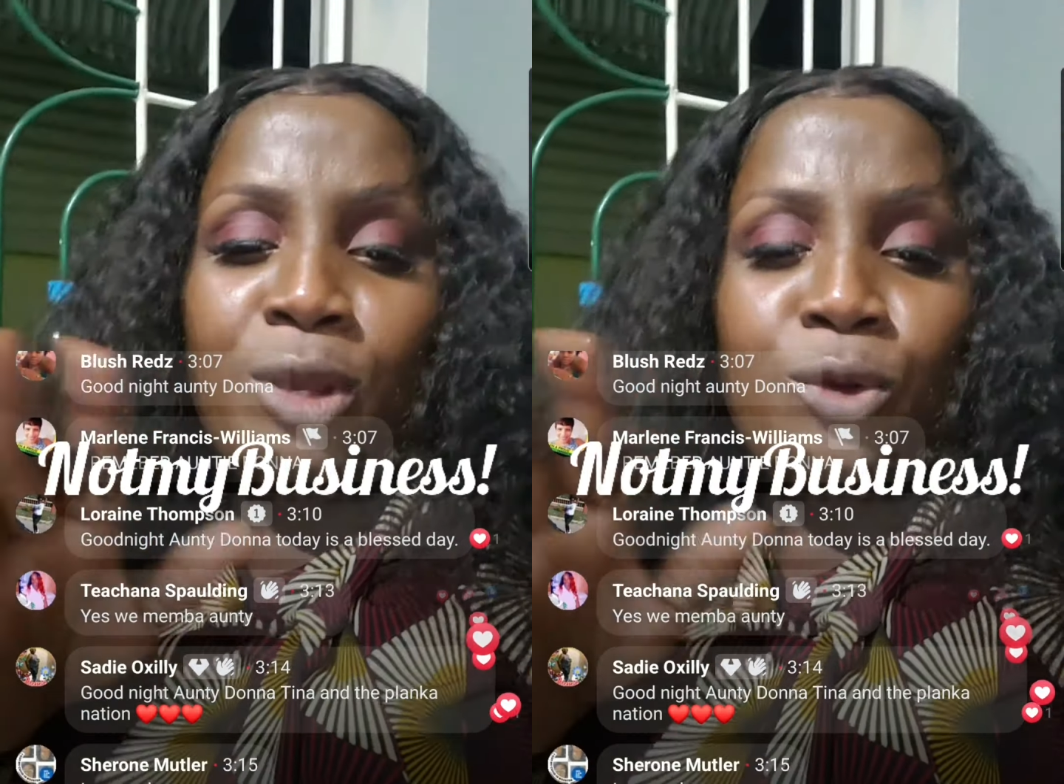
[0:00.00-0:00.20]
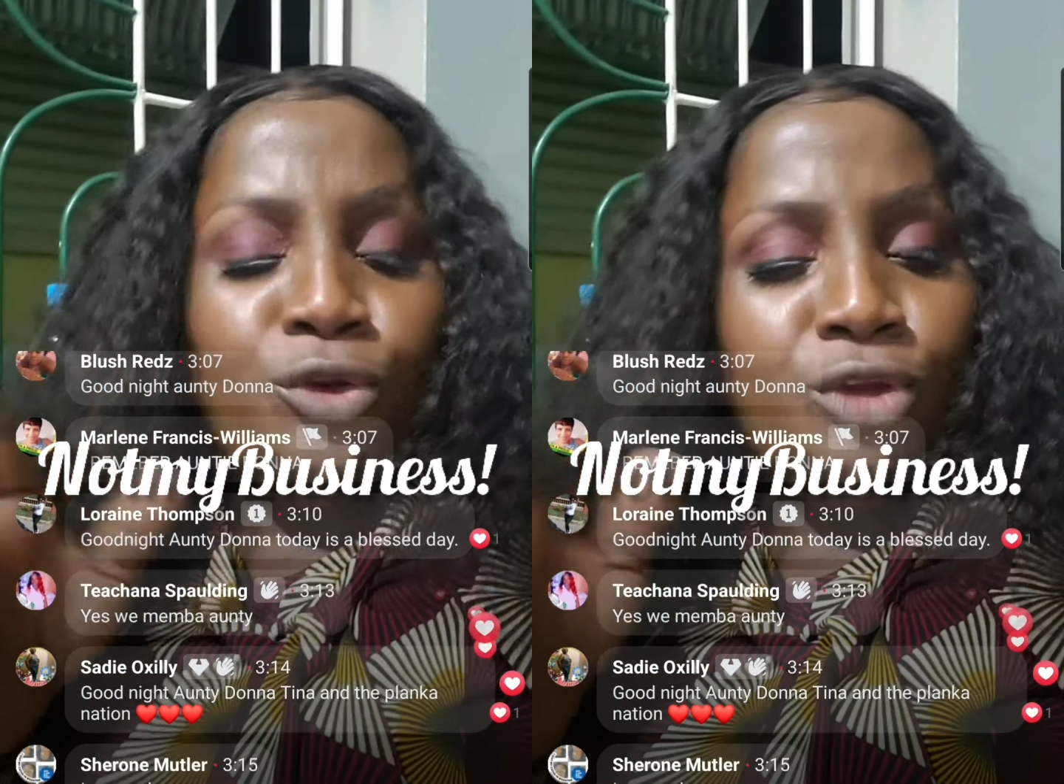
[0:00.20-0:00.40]

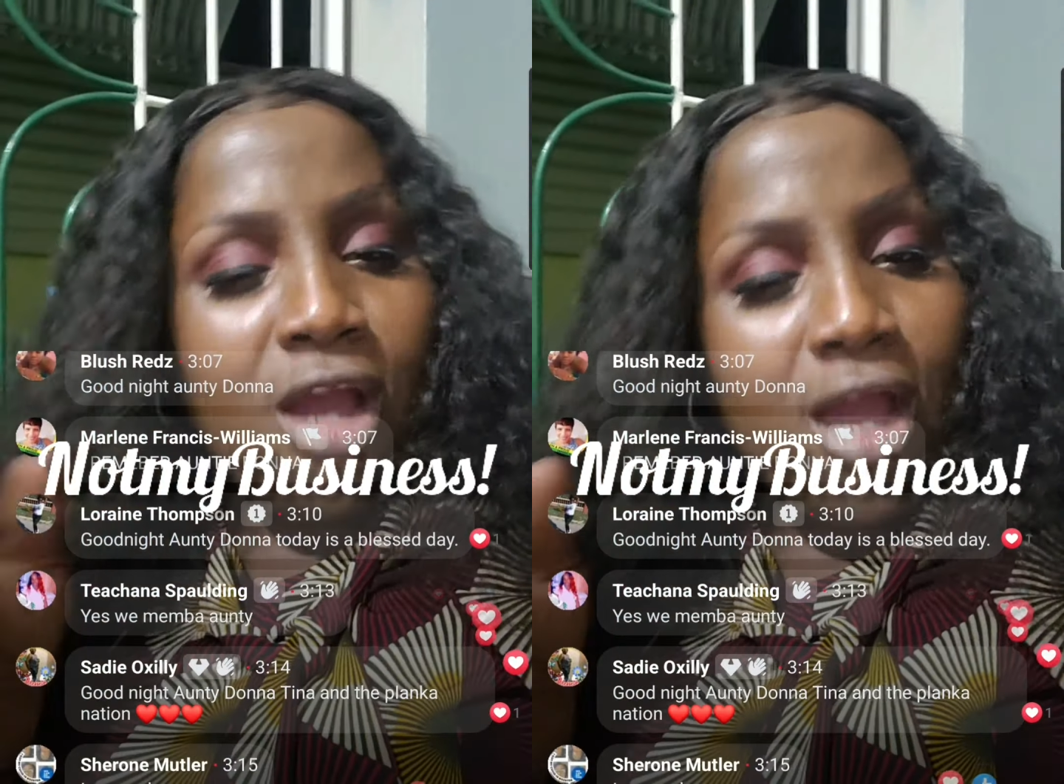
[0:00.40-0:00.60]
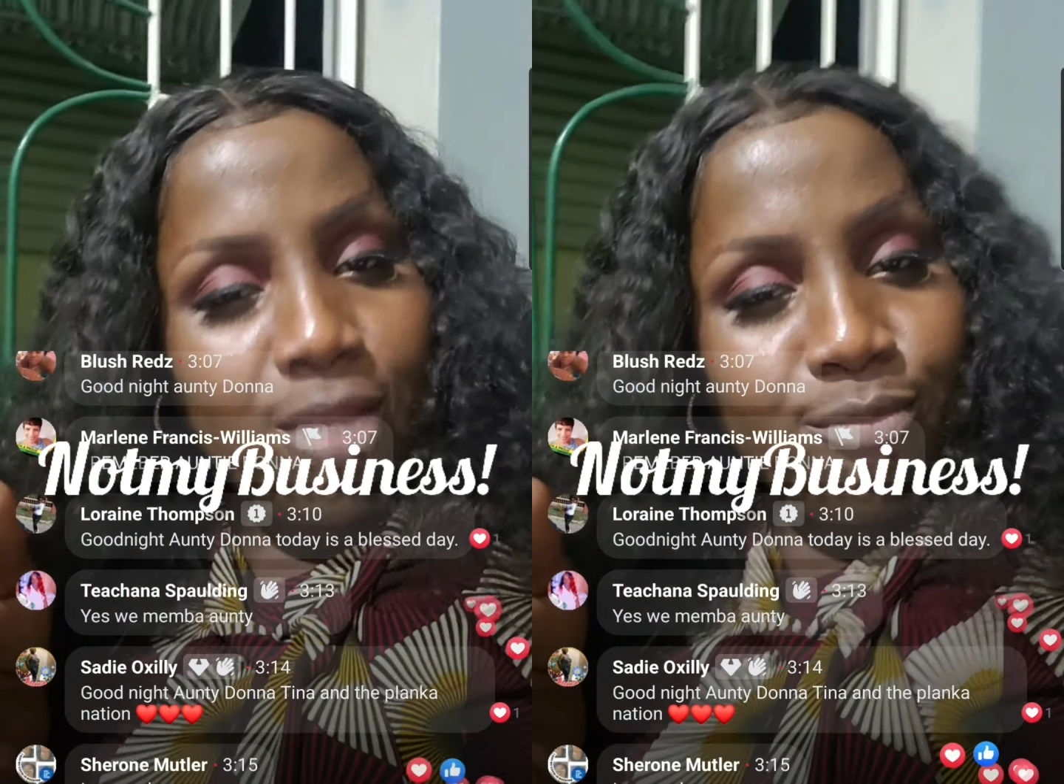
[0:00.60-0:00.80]
make
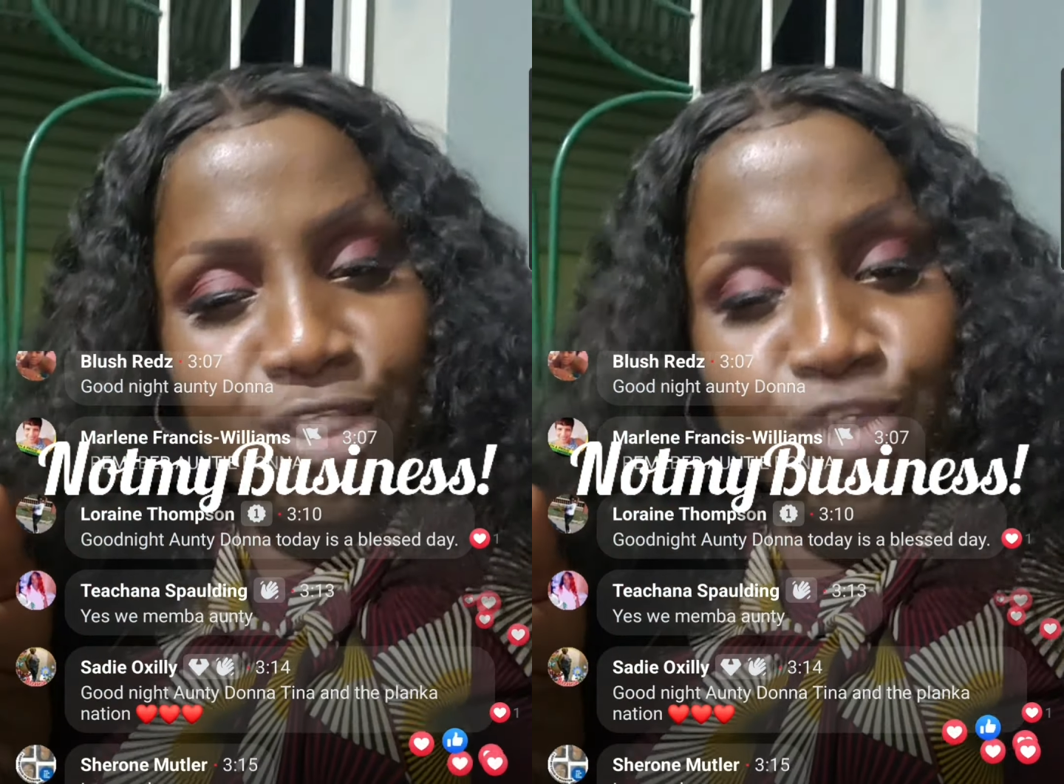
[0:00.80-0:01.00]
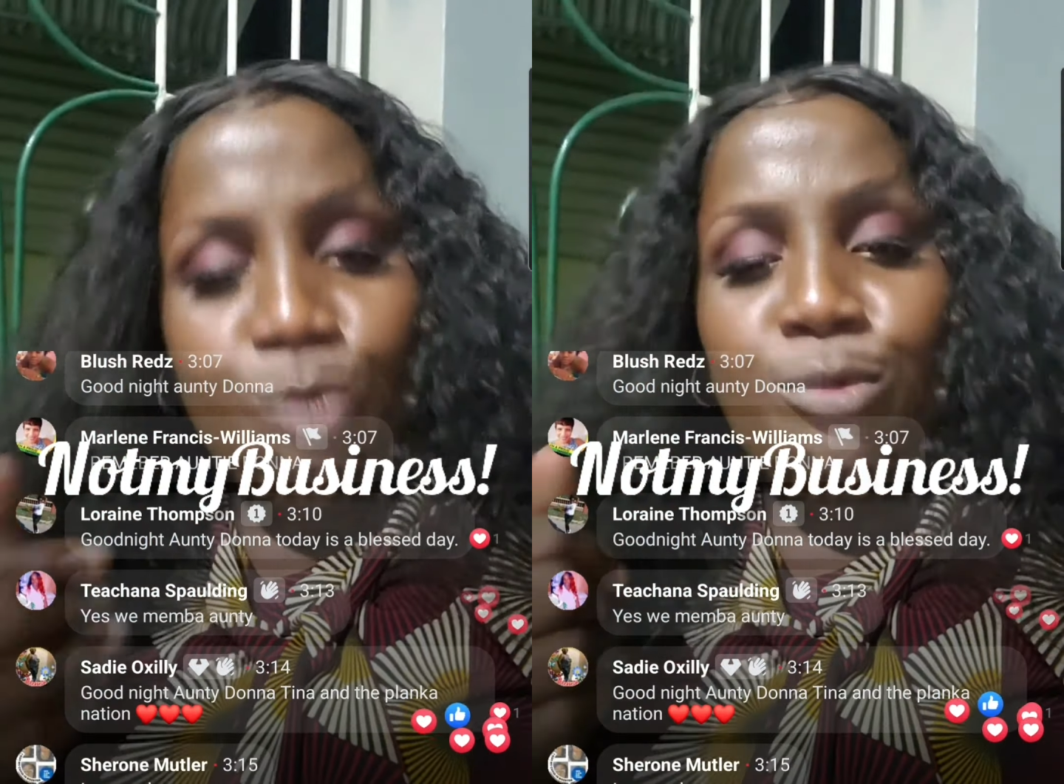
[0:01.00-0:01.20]
her be
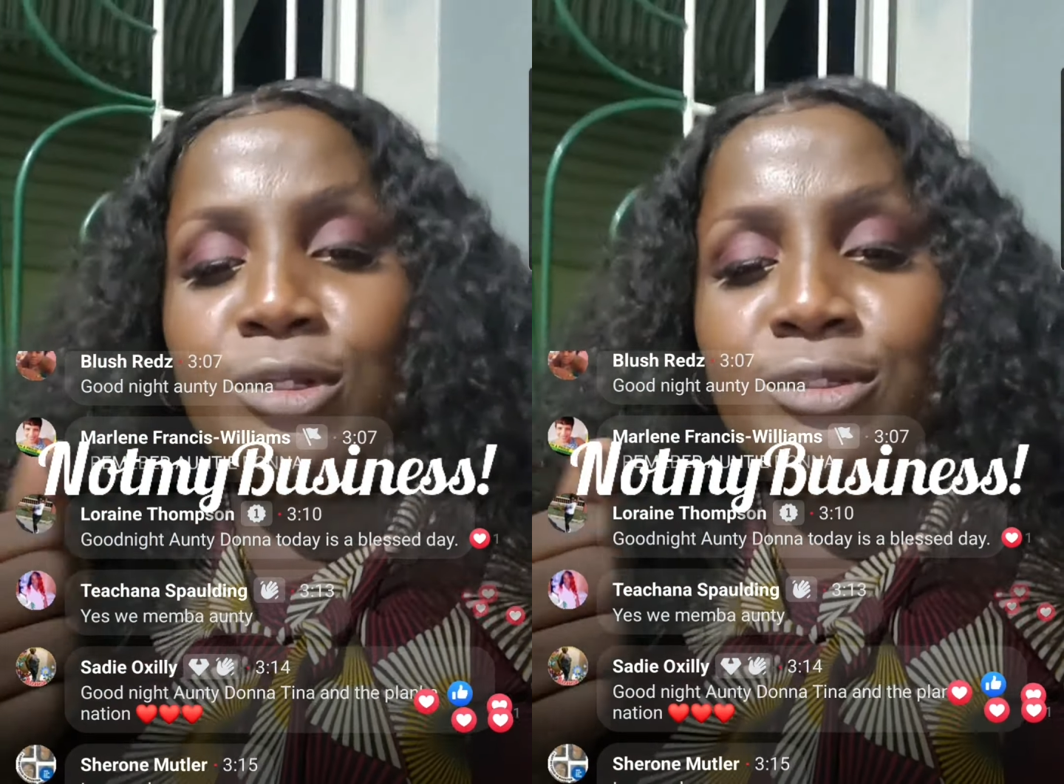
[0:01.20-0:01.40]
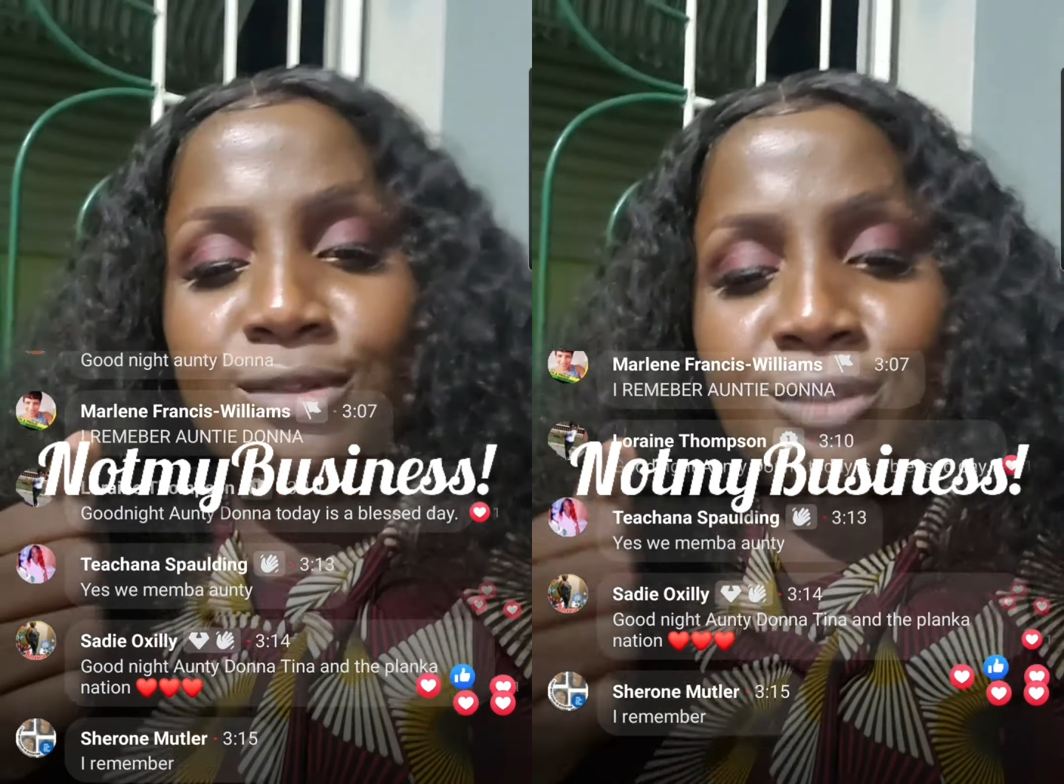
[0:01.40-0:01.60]
troubled.